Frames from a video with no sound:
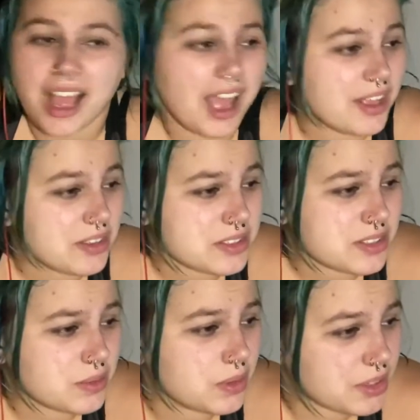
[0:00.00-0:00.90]
I
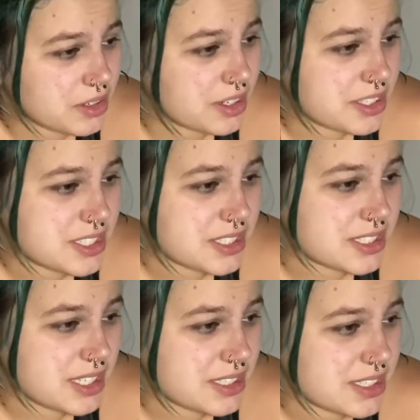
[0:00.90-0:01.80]
also wonder, because it
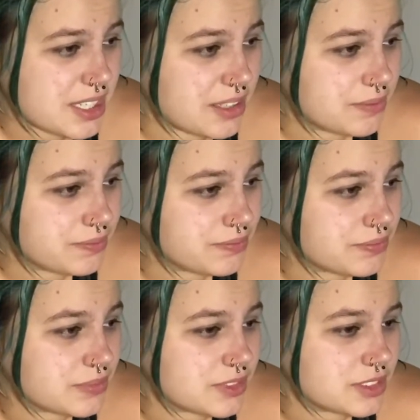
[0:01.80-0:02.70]
says that
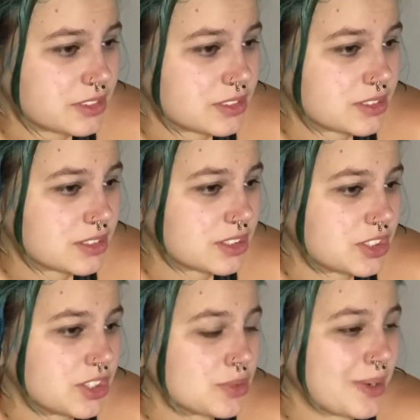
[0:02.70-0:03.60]

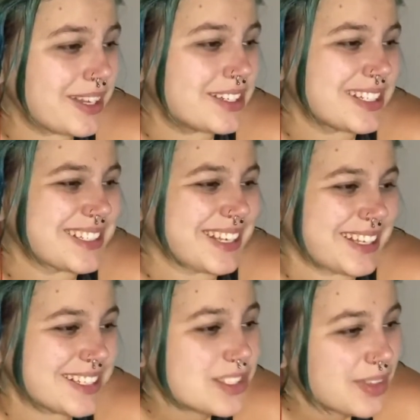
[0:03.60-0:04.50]
she's ranting to
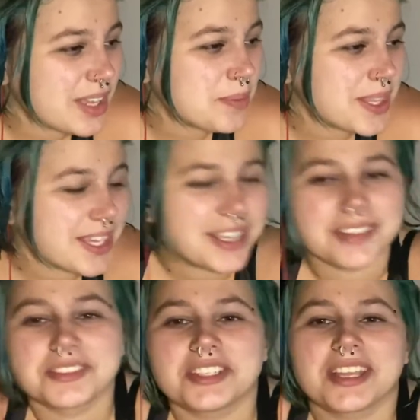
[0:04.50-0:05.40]
his family,
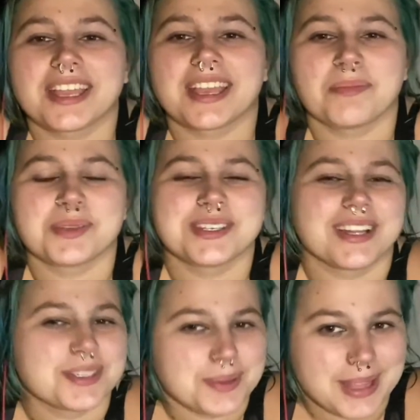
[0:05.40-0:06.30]
if she, like, kept in
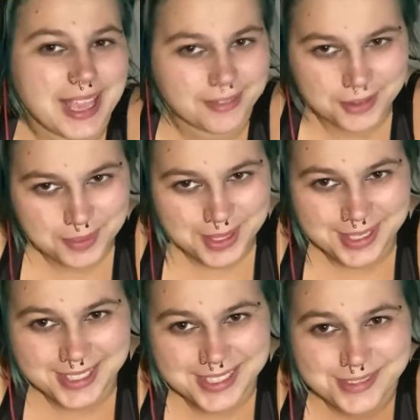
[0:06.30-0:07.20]
touch with everybody
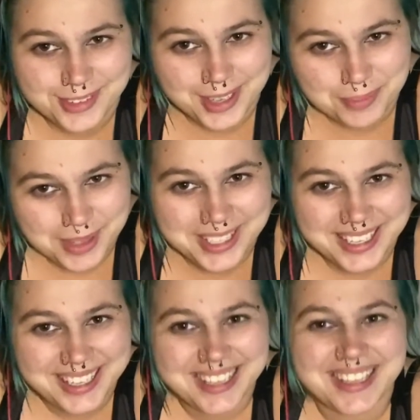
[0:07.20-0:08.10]
in his family
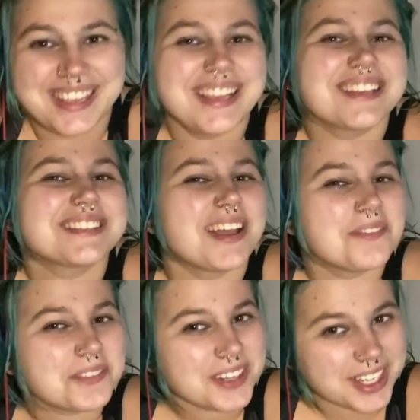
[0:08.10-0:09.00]

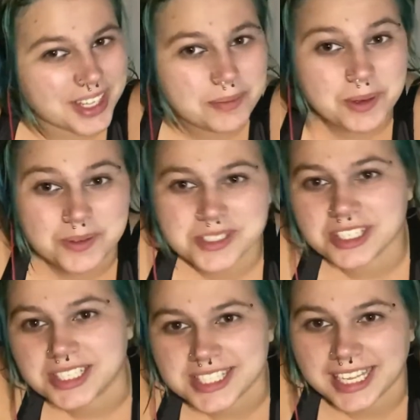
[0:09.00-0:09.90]
except for him and was
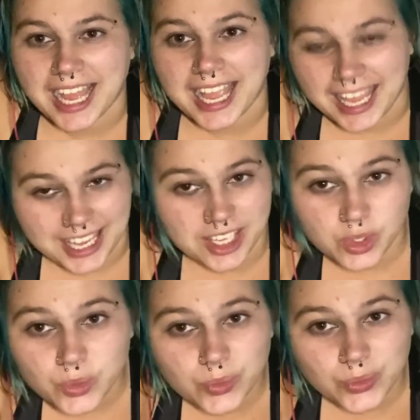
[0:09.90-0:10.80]
just like, I hate
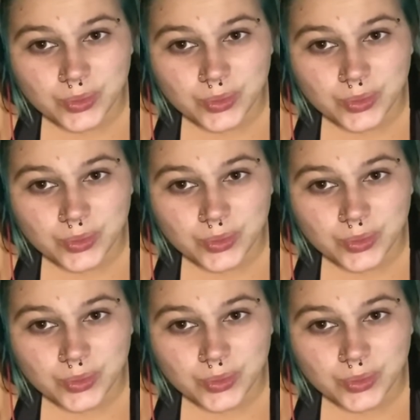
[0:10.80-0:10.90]
you,